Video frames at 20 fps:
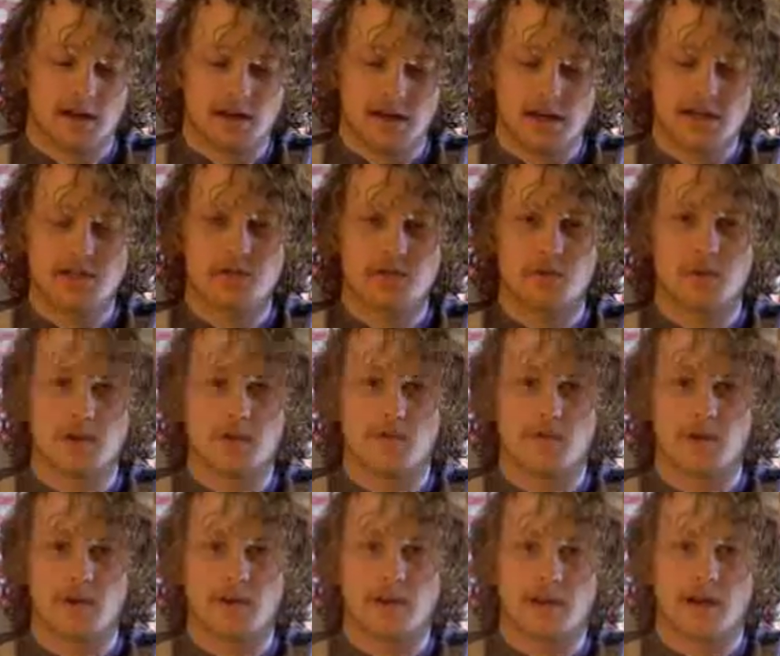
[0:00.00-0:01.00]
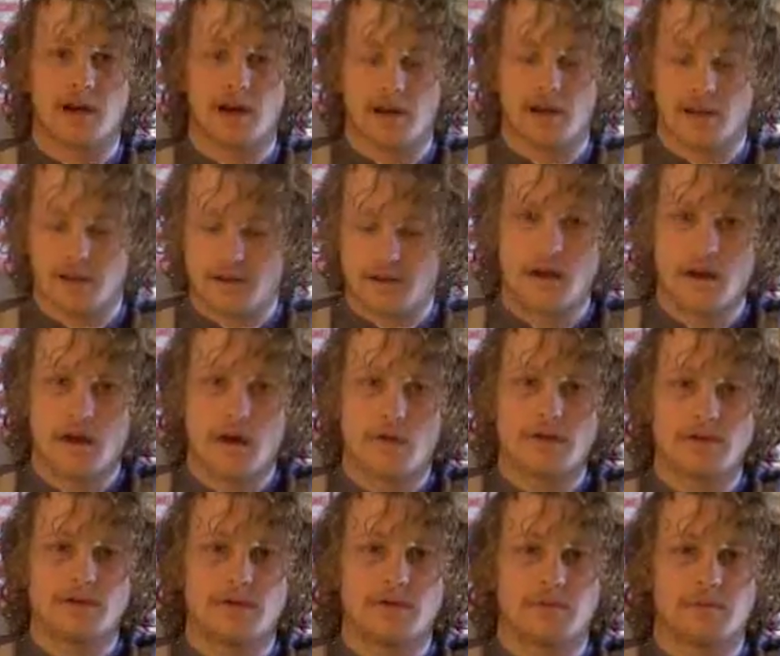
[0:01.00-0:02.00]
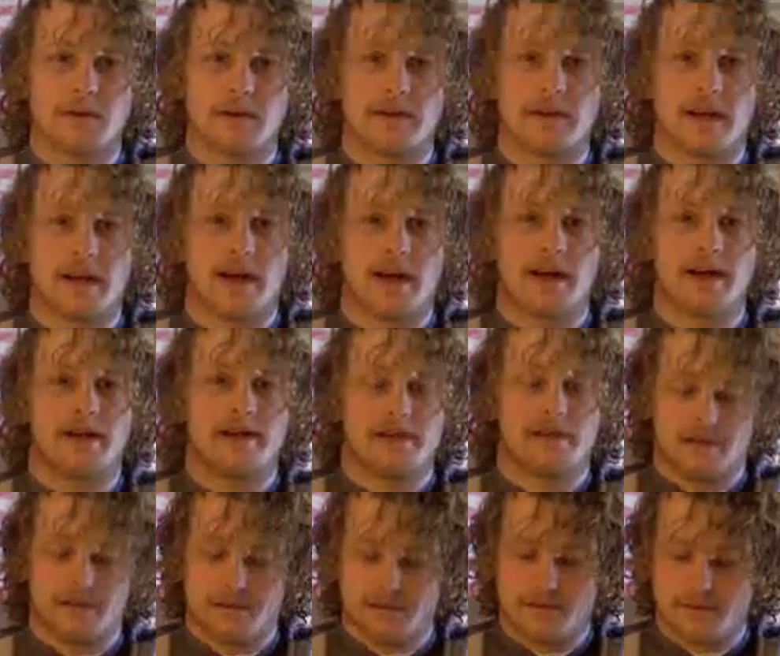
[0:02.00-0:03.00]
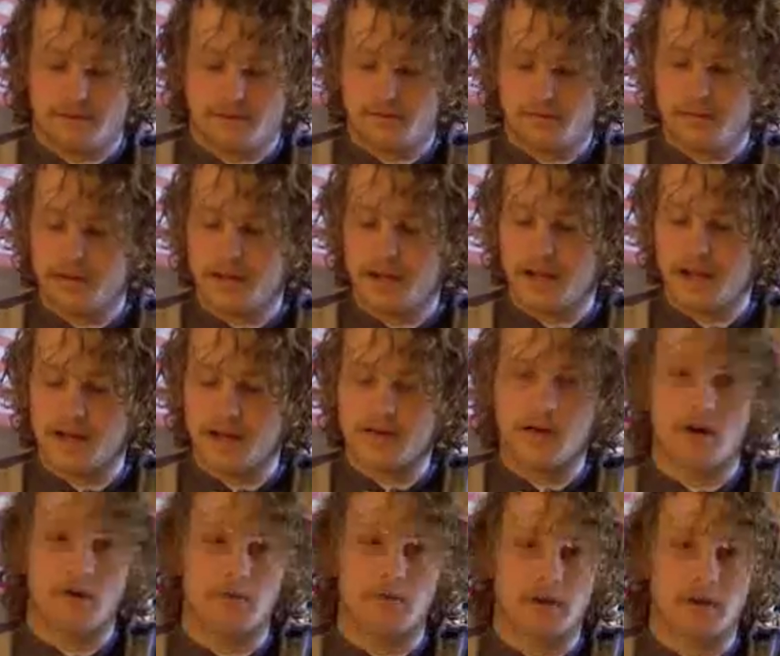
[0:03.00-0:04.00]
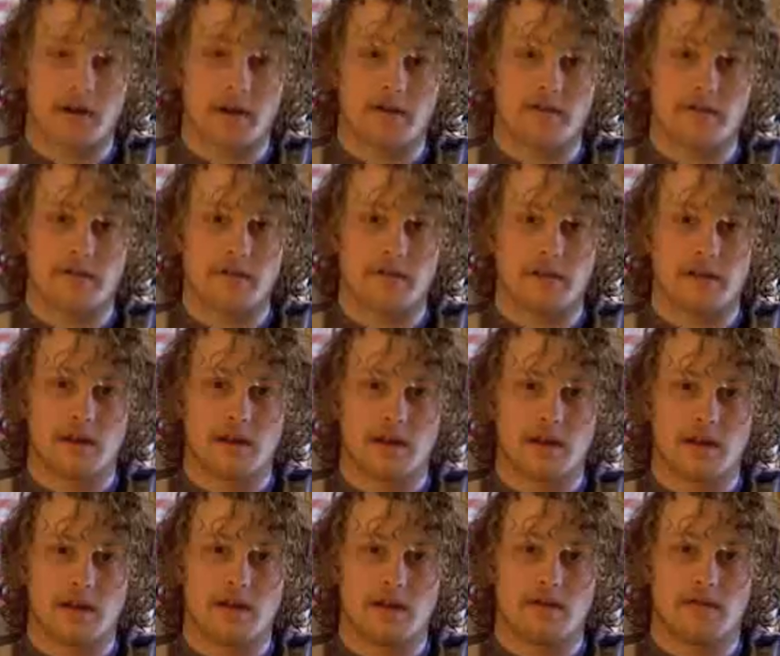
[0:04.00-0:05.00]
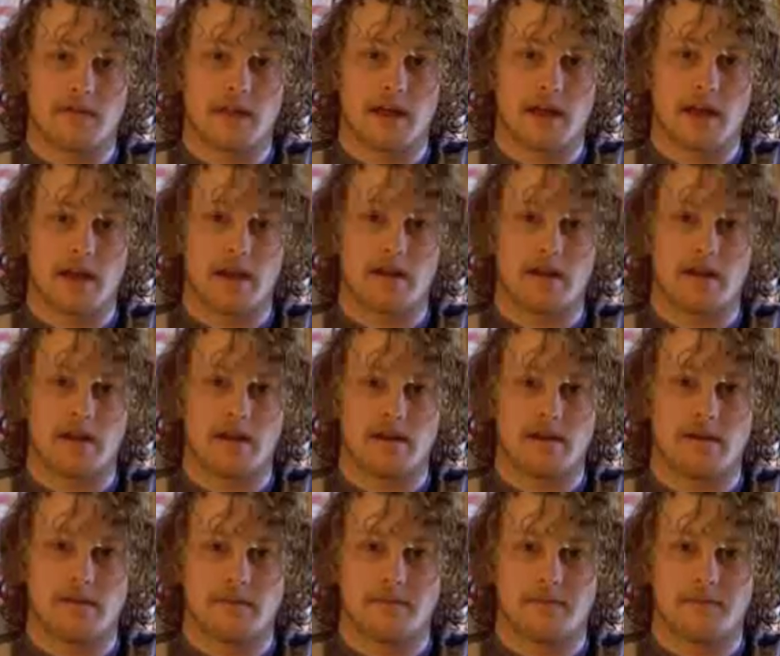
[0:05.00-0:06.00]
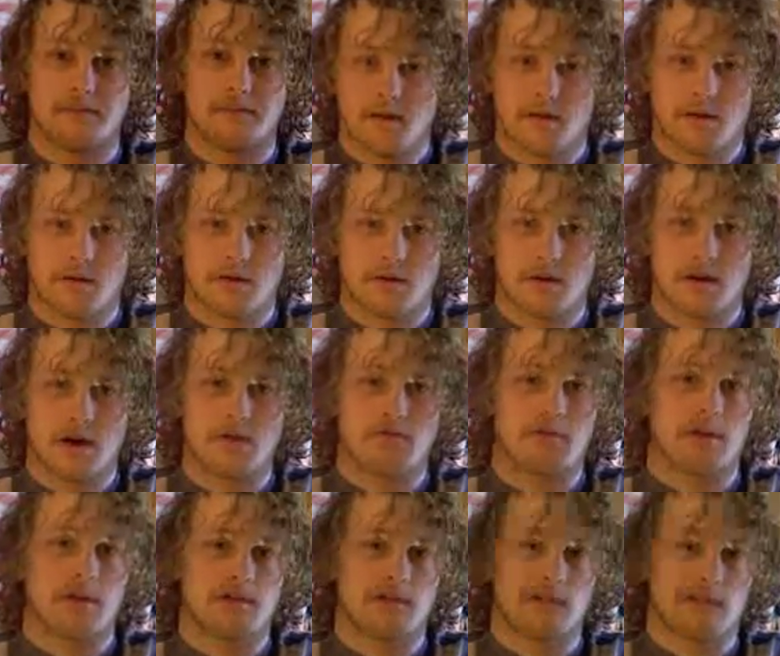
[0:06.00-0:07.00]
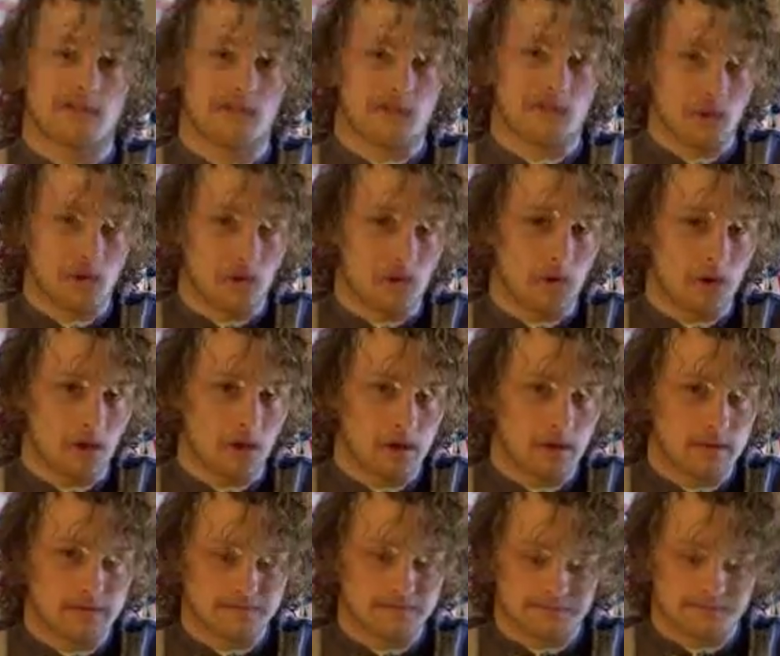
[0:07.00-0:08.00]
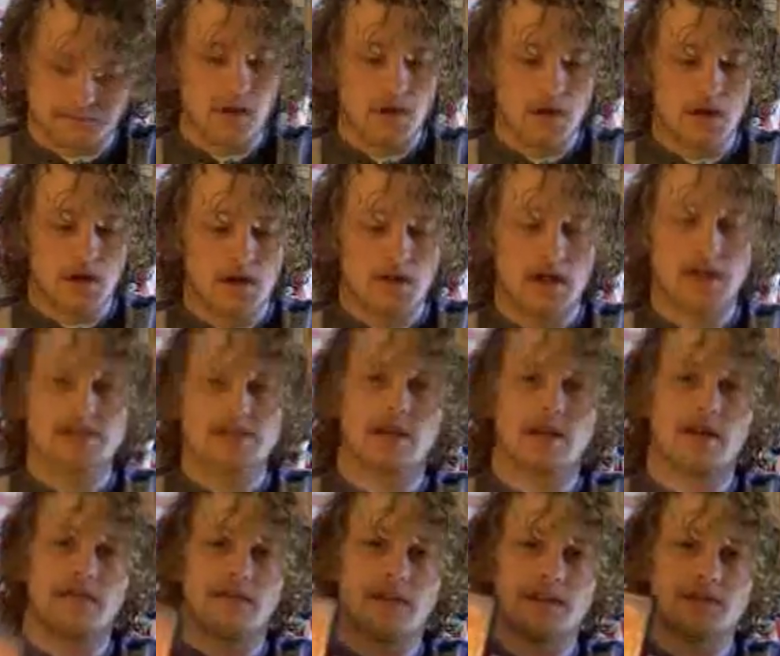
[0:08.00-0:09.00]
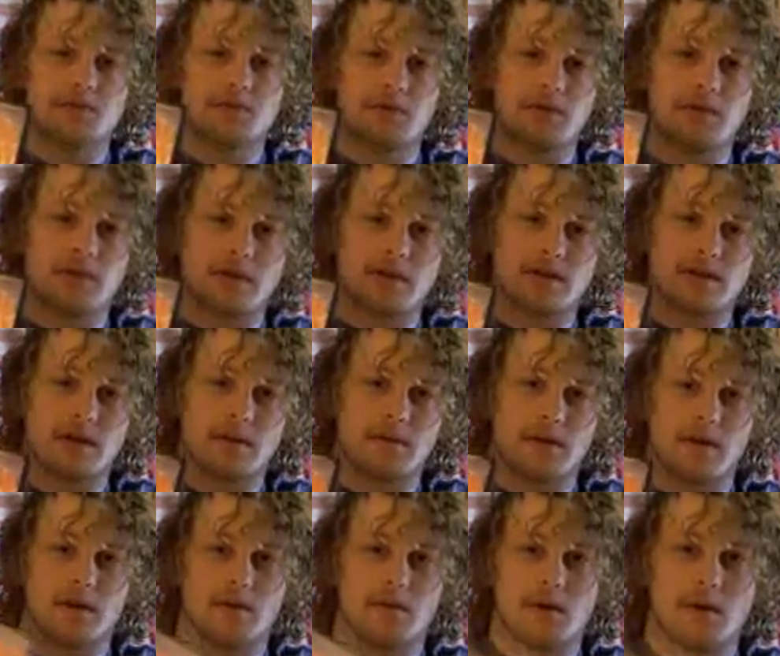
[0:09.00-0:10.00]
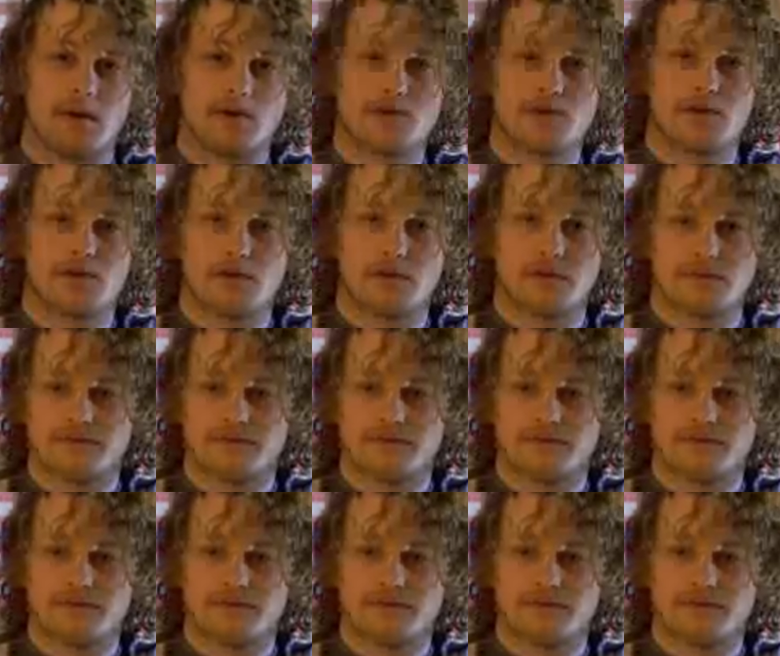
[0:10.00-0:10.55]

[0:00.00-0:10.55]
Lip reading: a really funny guy. I wish he was my dad, but then I don't because he's dead. God rest his soul. That's enough of this one because I'm getting emotional.